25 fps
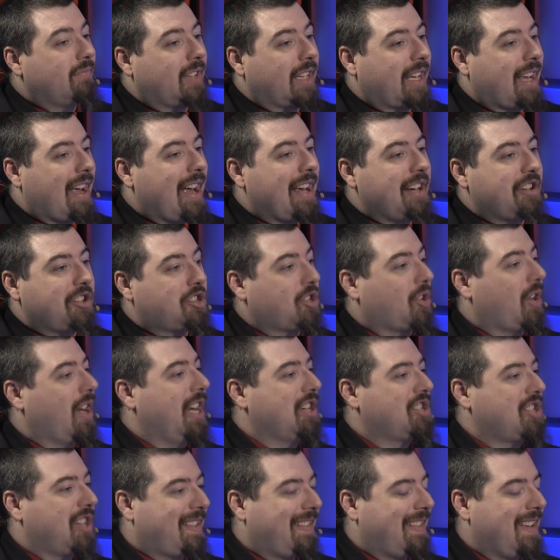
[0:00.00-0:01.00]
kind of
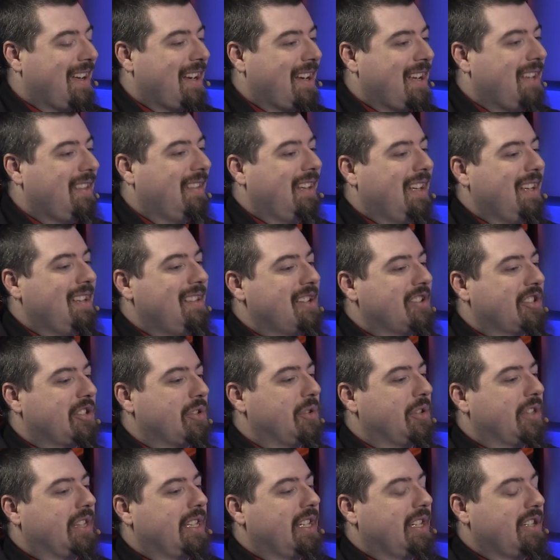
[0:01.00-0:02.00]
tragic thing in this
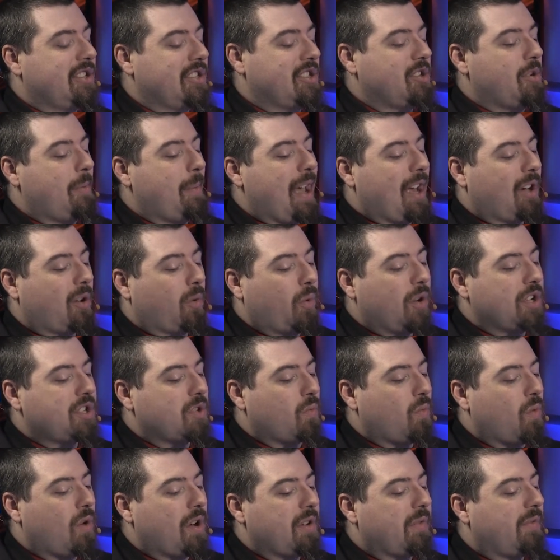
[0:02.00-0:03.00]
whole thing is no matter which
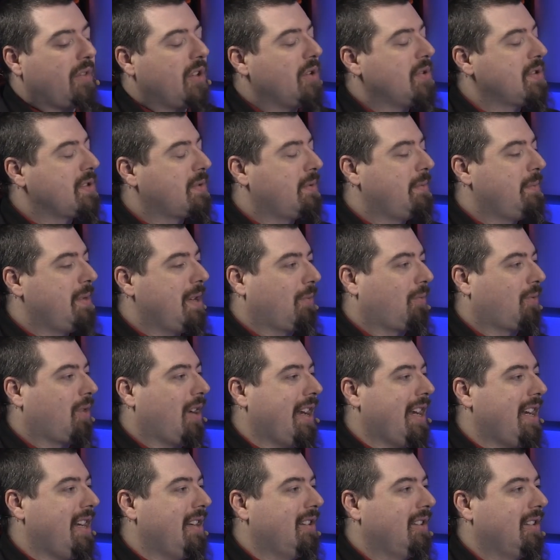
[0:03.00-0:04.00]
one of those would be
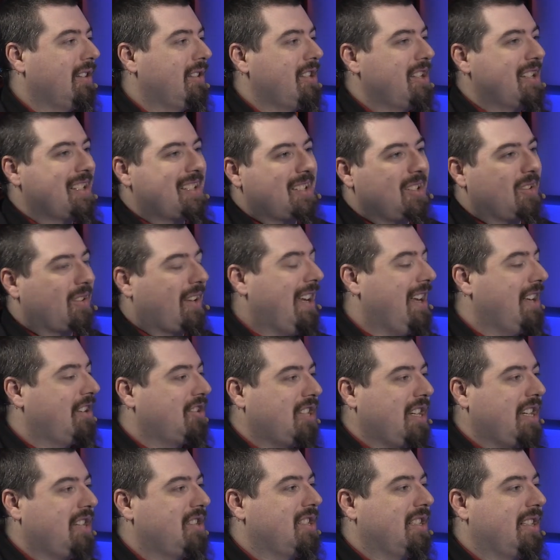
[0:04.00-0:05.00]
right, you still can't
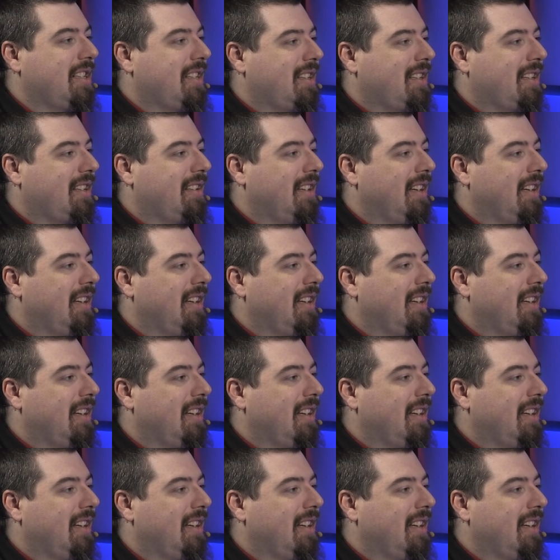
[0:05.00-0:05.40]
change anything.